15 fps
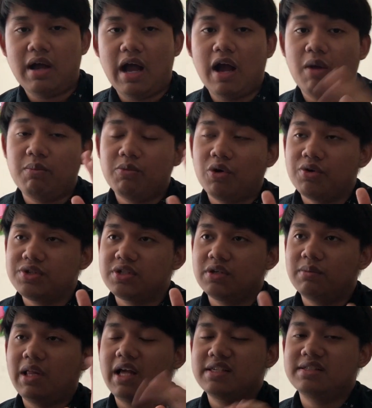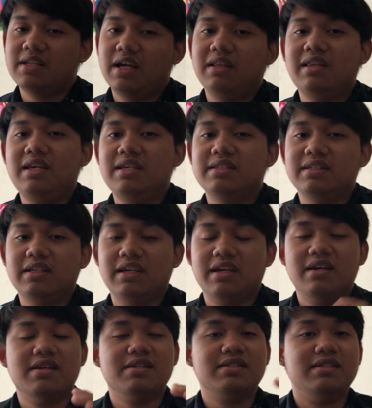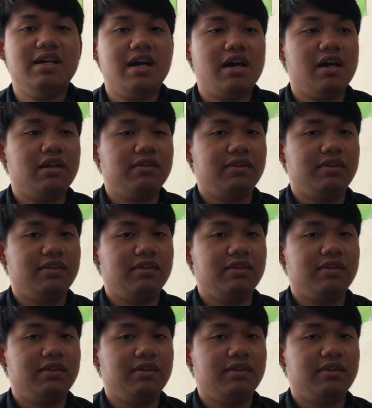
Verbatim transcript: I I'm also last not least is the,